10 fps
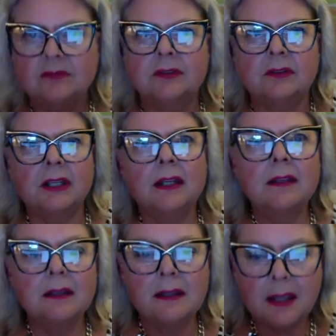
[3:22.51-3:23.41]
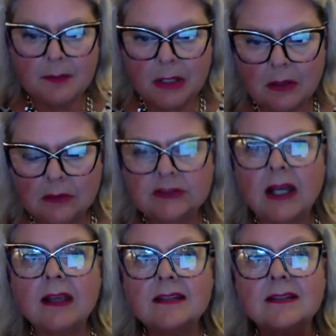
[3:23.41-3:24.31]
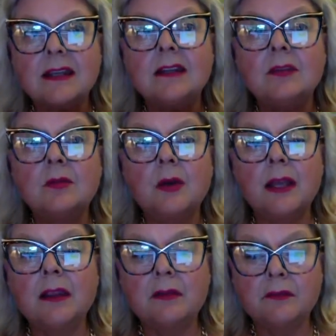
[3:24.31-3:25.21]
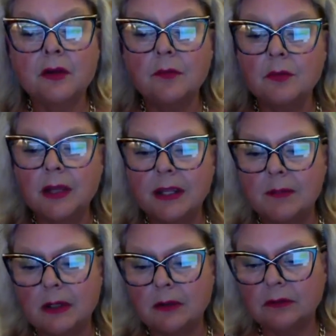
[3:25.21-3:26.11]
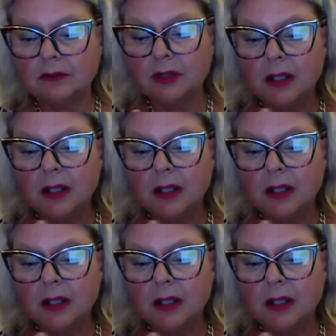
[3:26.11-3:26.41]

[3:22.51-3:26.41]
Okay, chemicals. I stayed away from chemicals